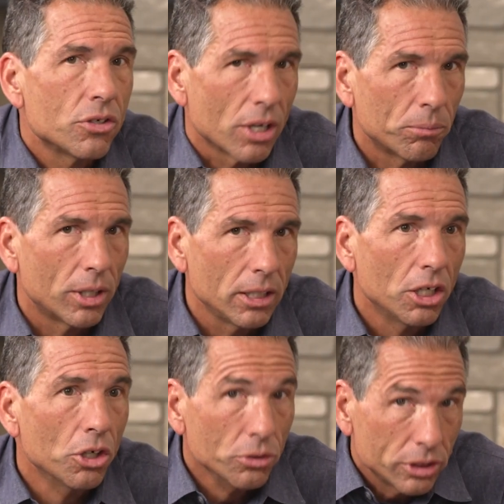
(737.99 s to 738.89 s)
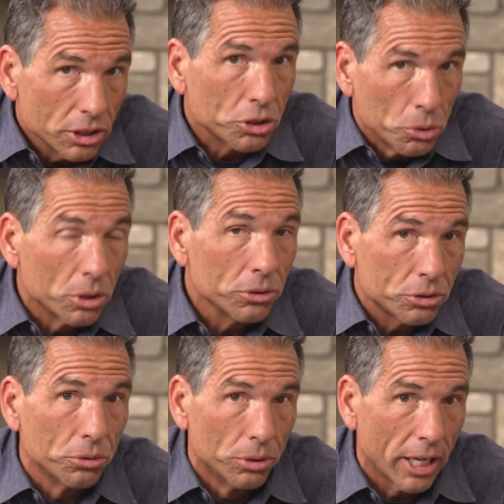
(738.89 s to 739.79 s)
someone who's in school, who's
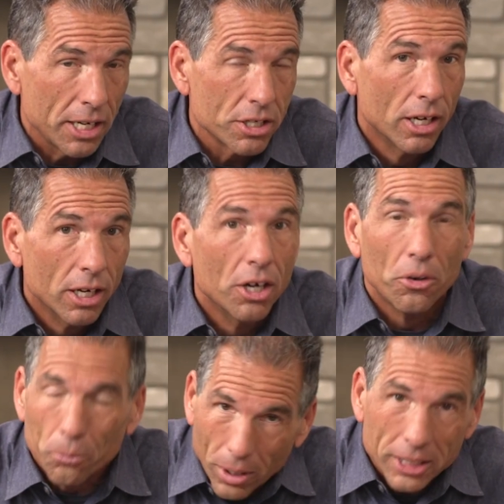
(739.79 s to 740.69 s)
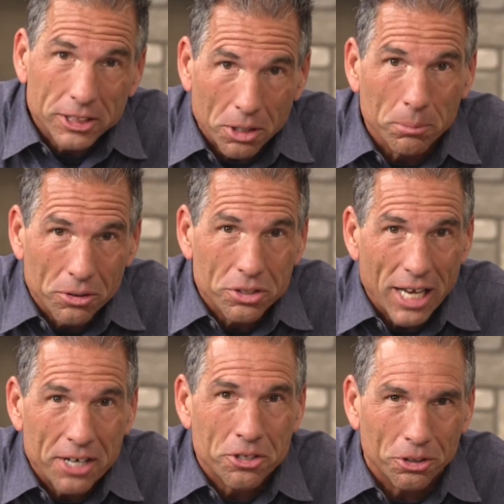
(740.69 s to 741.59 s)
school age, what's our most
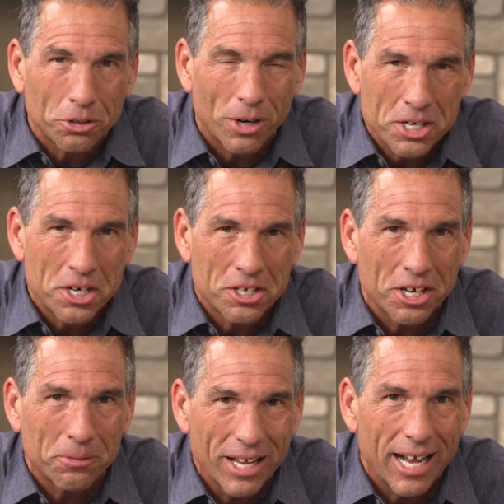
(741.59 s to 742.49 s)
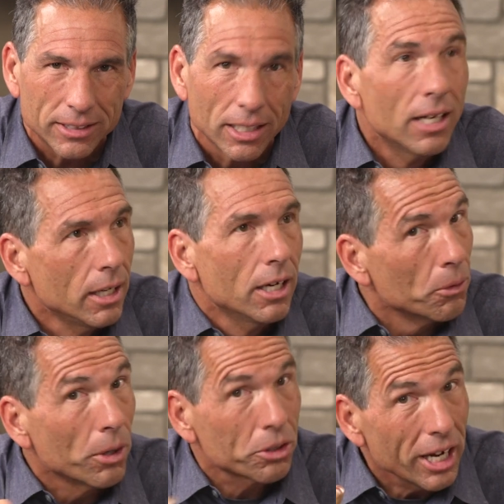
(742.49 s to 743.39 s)
natural questions that we ask?
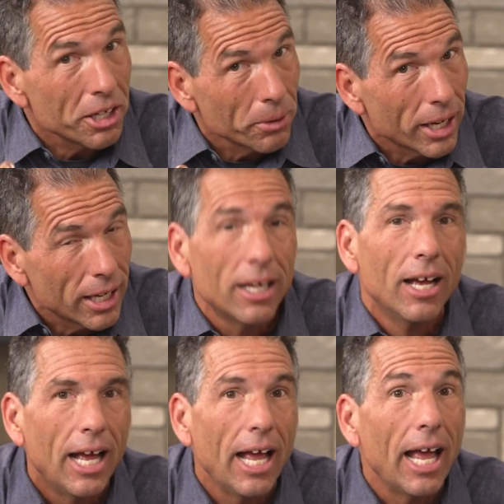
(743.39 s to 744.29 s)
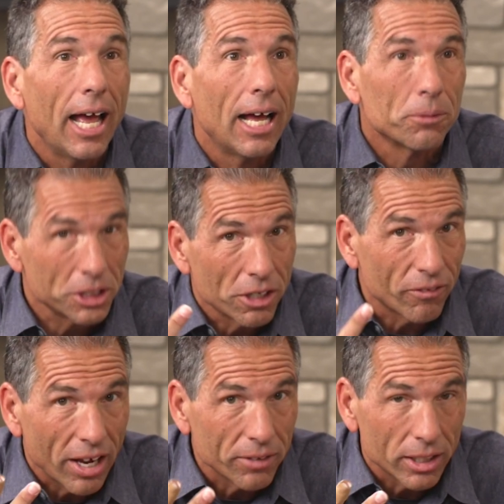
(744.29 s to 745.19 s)
What grade are you in? And what's your
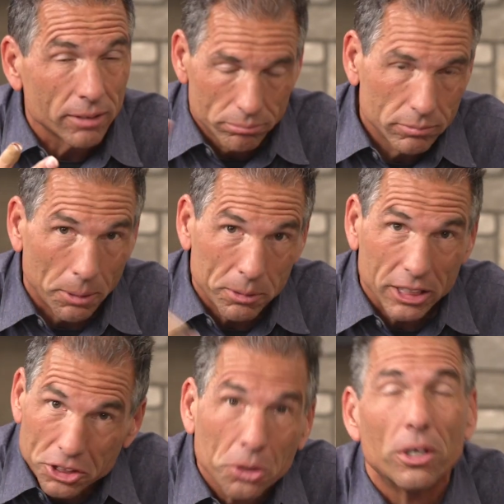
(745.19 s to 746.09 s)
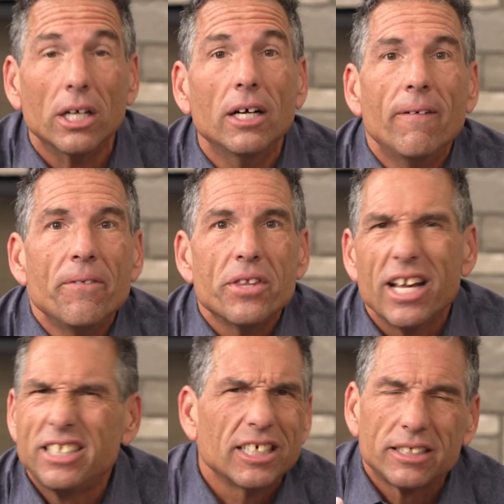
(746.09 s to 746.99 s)
favorite subject in school?
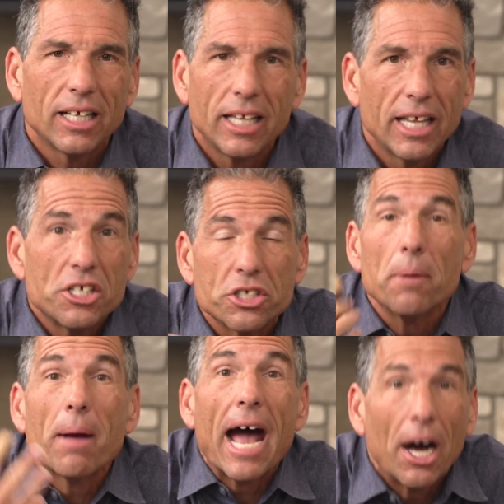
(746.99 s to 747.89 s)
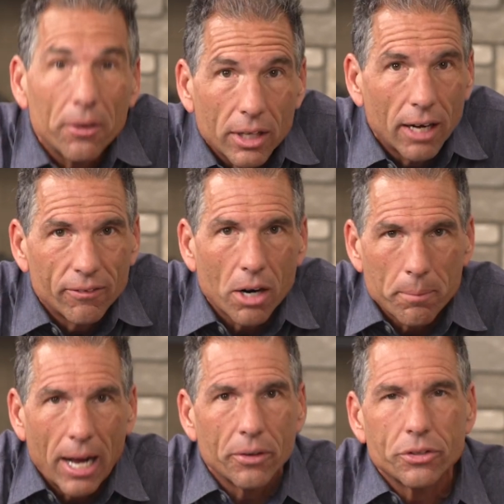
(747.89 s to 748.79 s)
They just come out of our
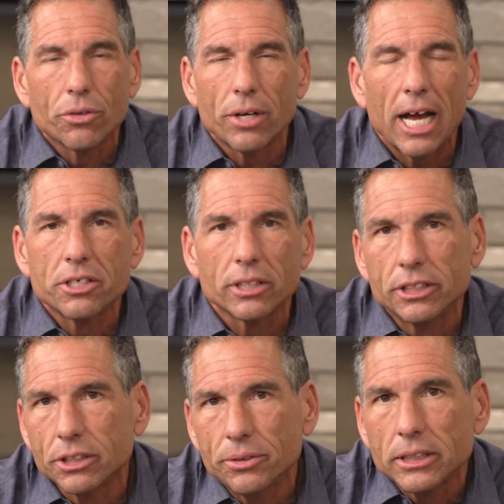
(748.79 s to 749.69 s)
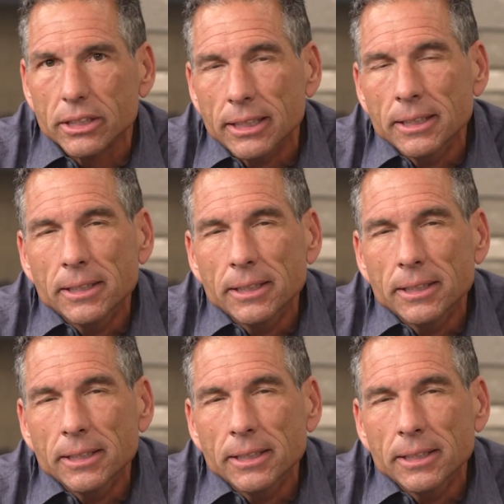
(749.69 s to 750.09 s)
mouths so naturally and so easily.